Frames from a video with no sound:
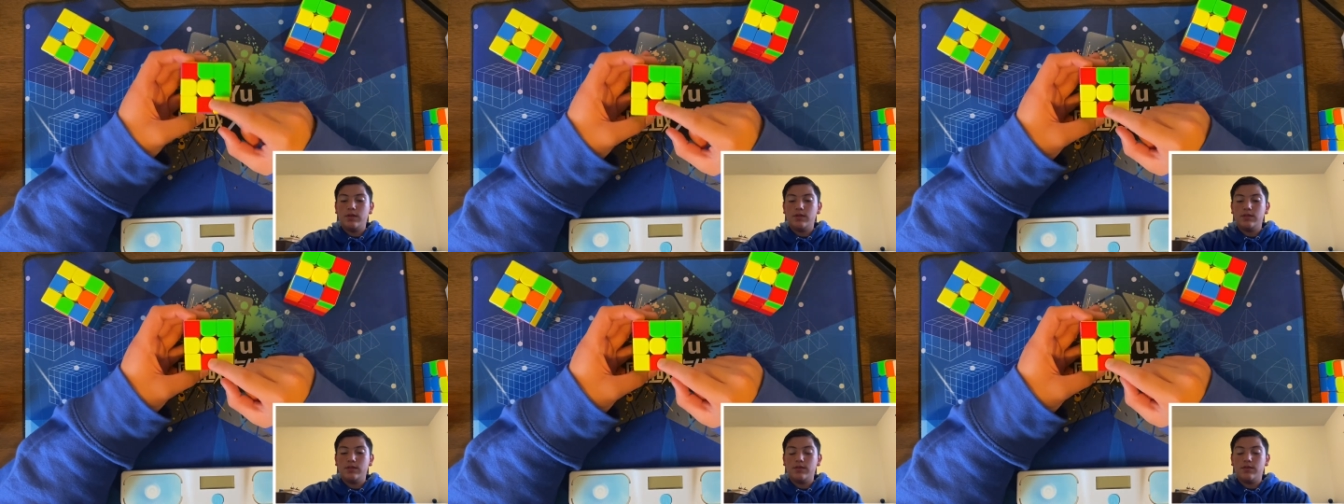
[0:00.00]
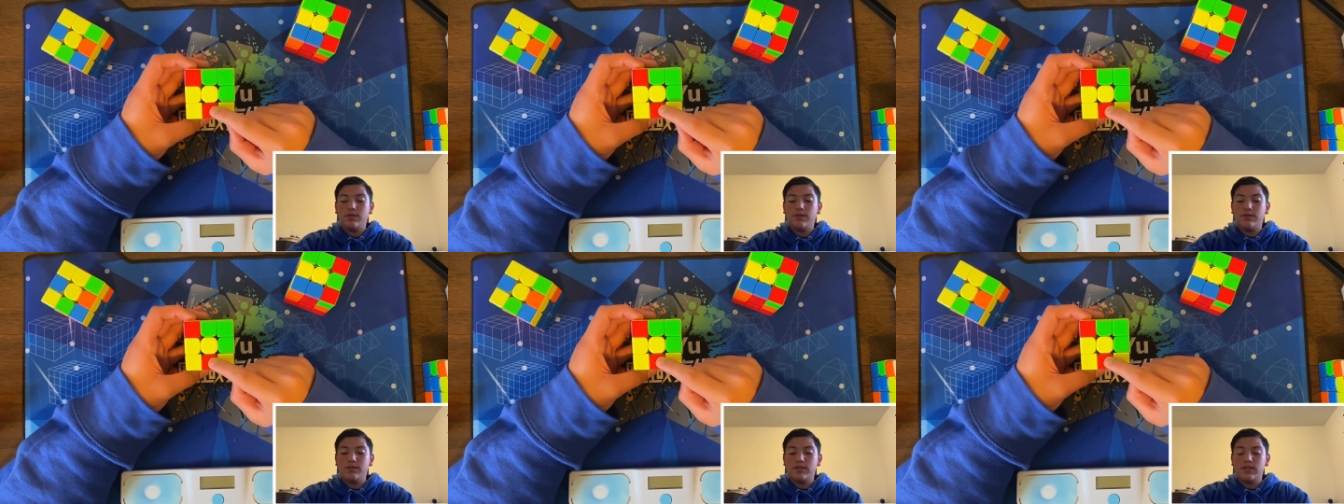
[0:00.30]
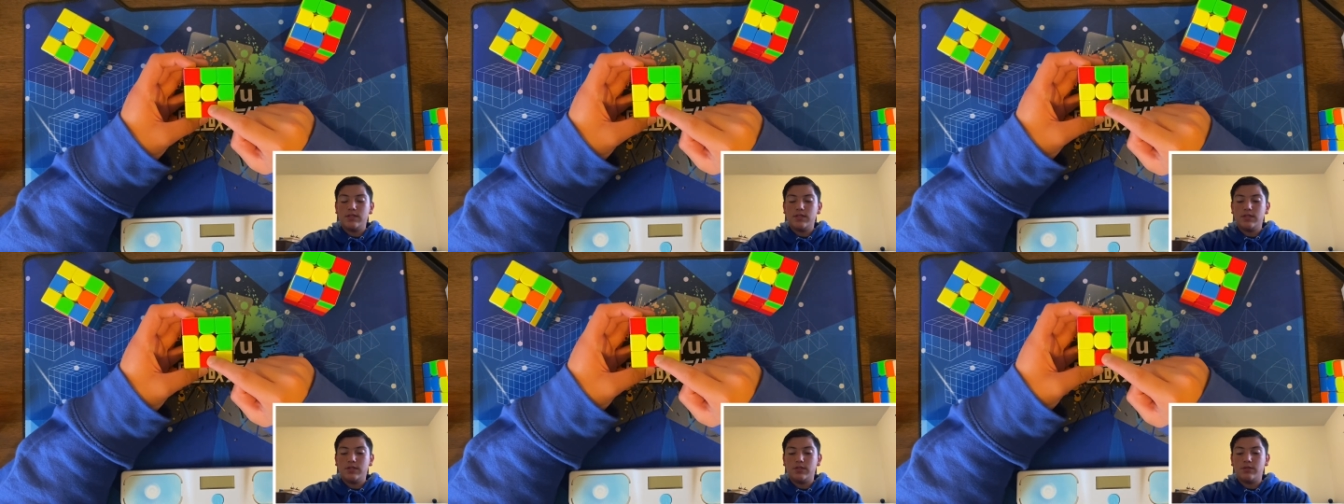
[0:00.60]
So
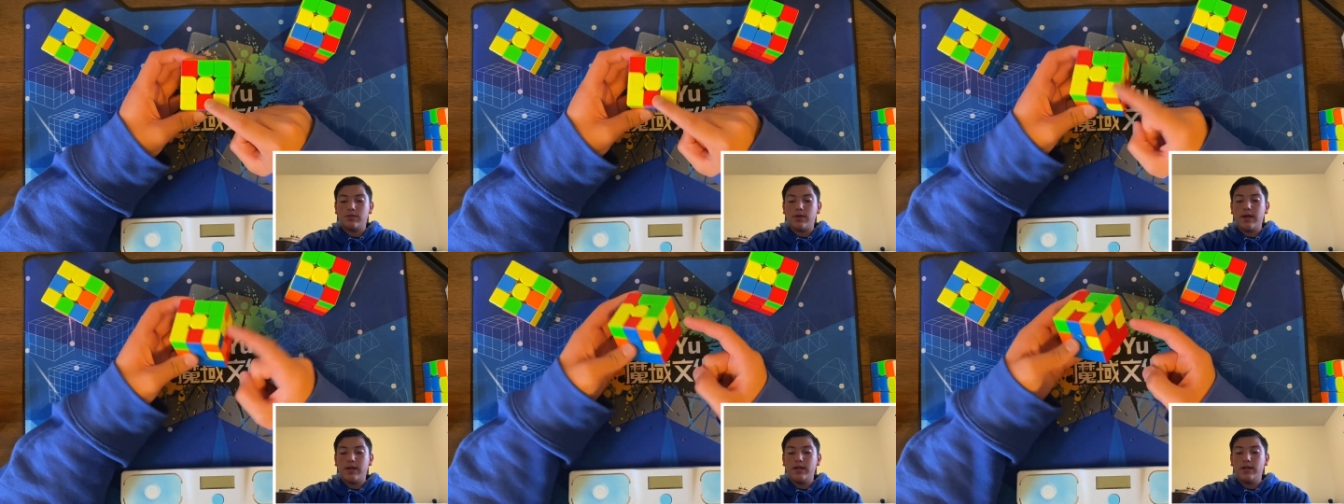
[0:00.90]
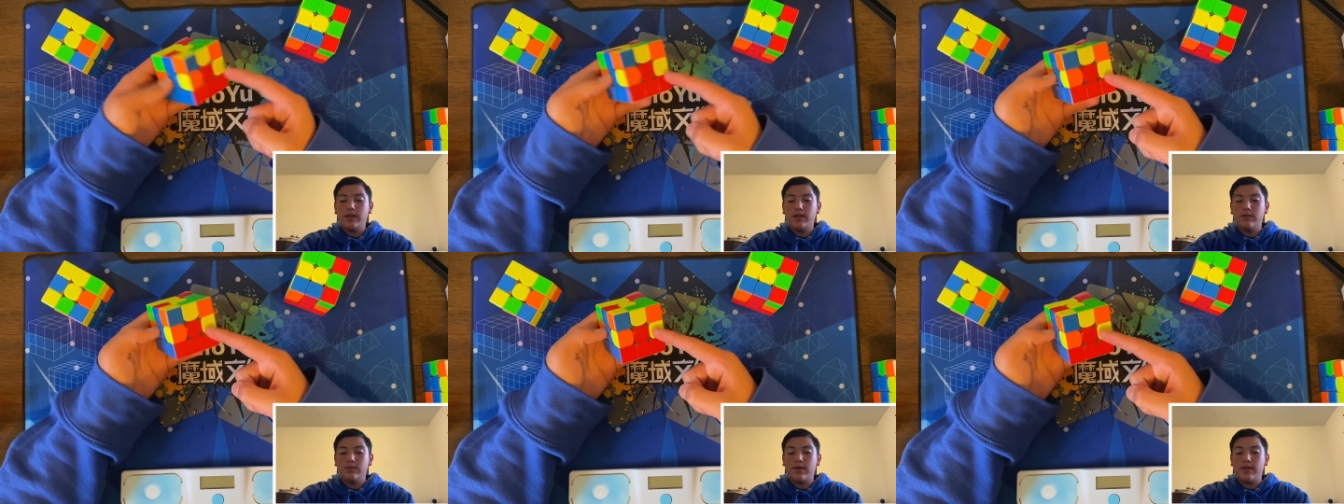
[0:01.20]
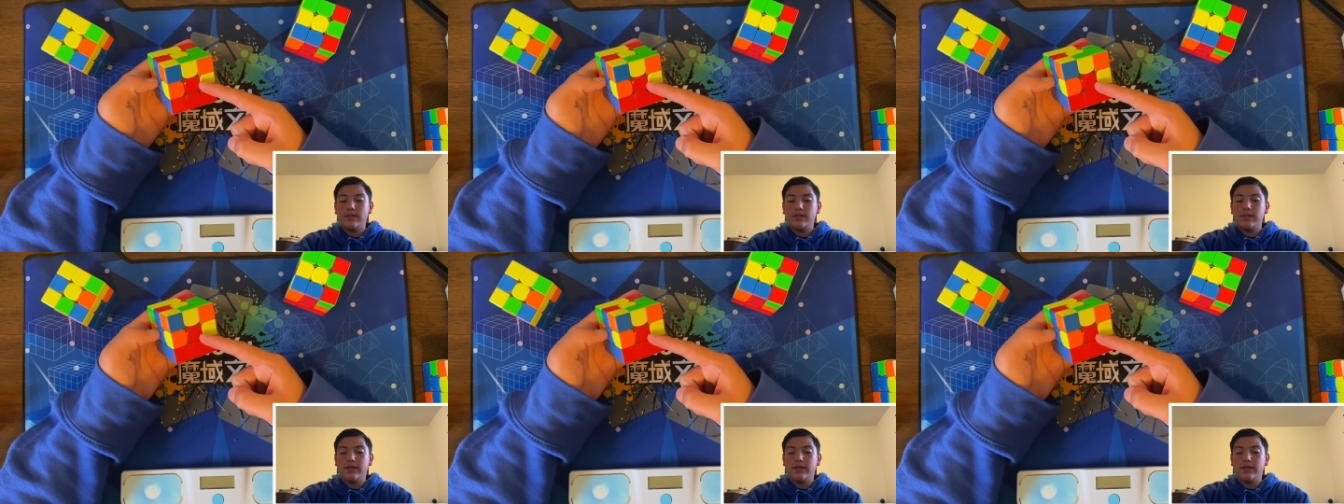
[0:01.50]
since it's red and red's